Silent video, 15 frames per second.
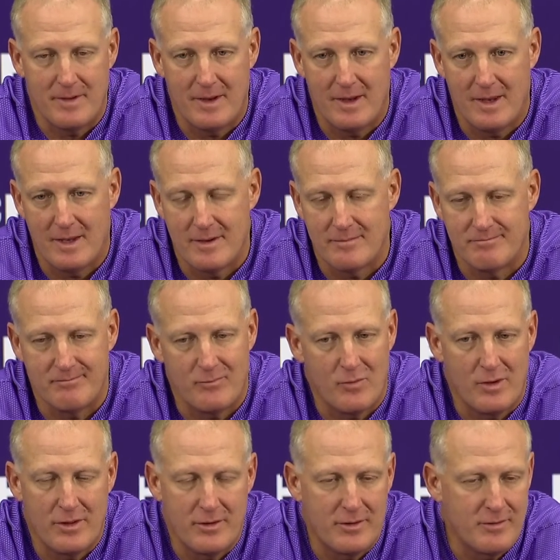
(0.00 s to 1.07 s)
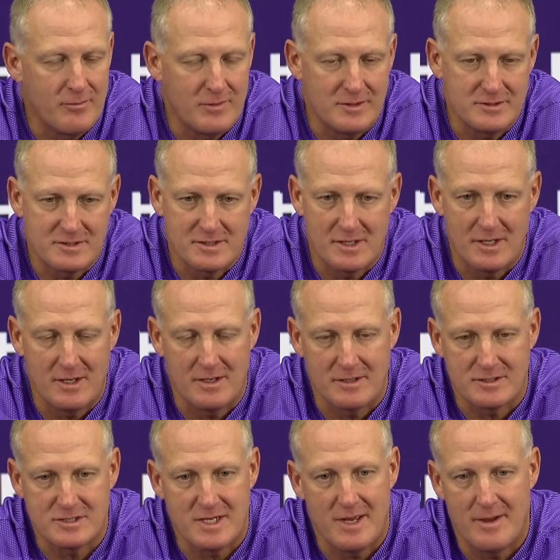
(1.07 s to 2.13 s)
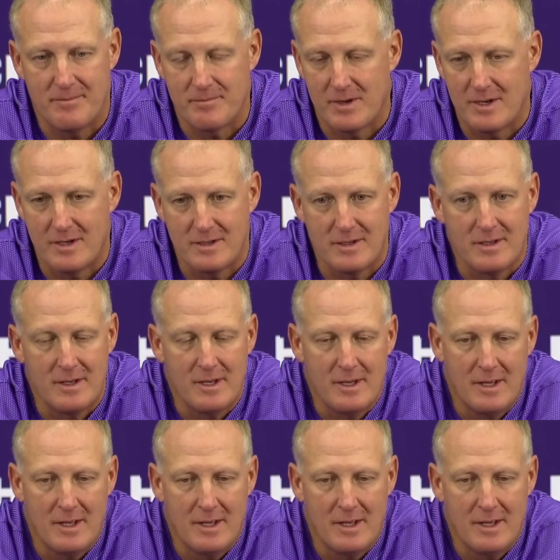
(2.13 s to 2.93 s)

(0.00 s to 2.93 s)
And whether it was getting a stem, getting